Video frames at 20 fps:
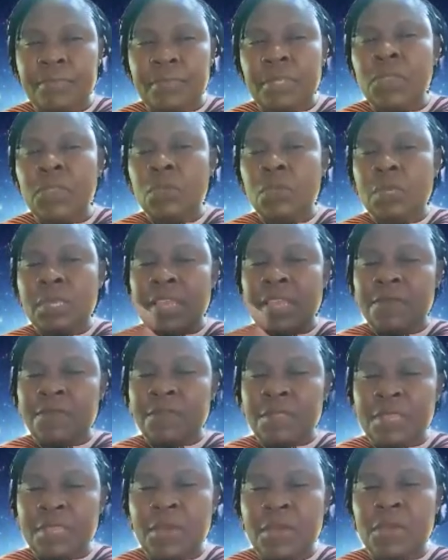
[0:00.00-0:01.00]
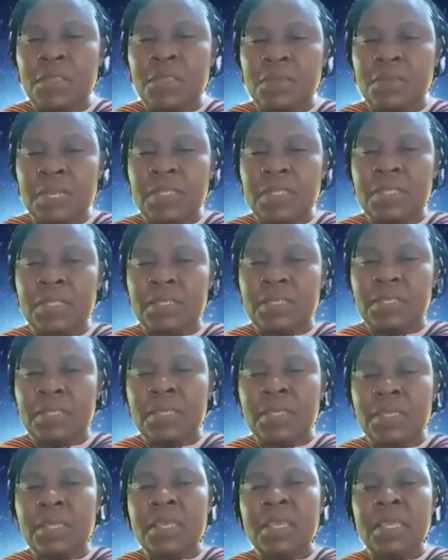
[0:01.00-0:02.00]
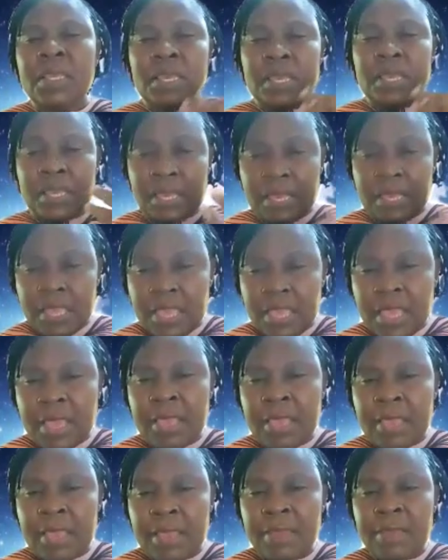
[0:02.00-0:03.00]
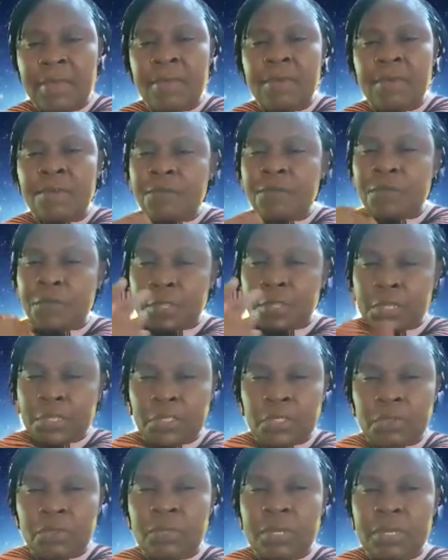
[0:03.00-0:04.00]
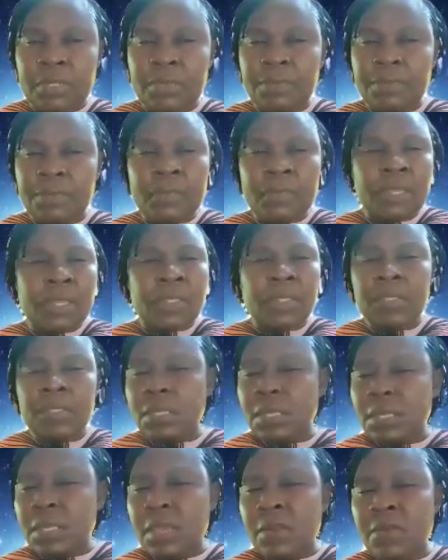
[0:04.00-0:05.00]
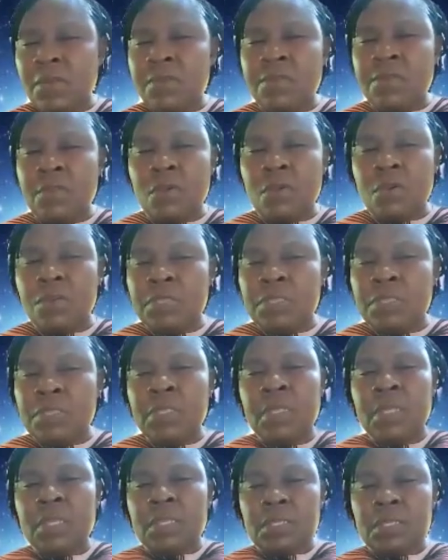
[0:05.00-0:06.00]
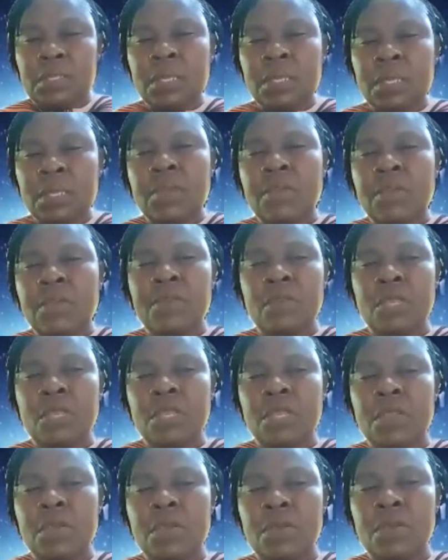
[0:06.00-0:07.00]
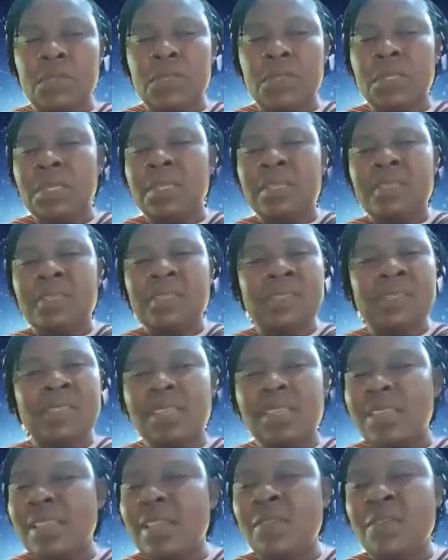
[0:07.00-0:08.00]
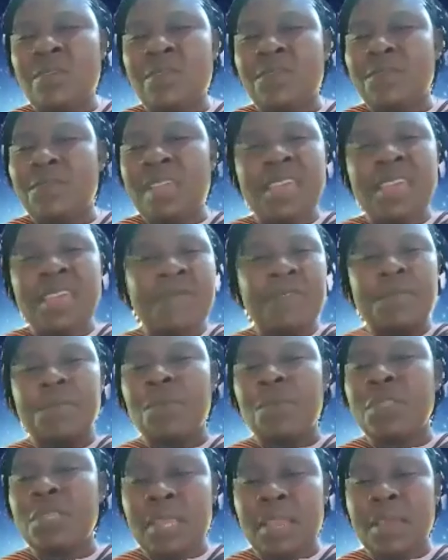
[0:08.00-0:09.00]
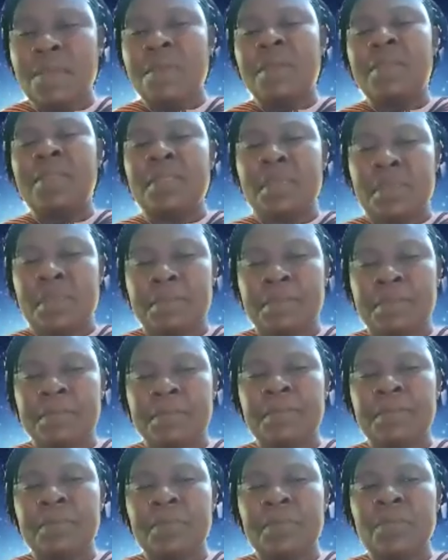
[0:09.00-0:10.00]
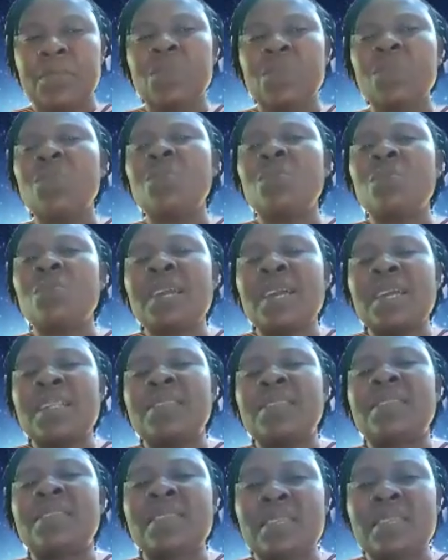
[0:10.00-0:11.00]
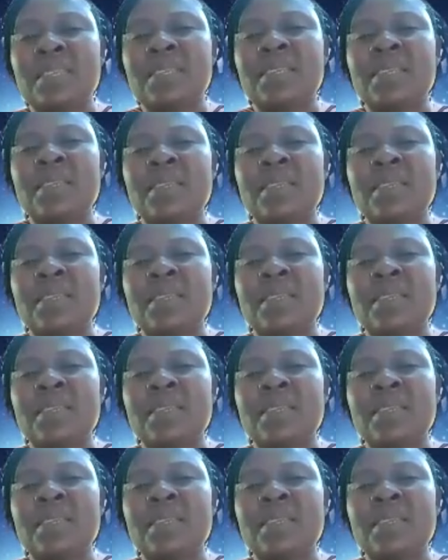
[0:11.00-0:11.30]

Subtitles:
is to care for their husbands, care for their children, take care of the homes, take care of the in-laws, take care of everybody around them. So you can see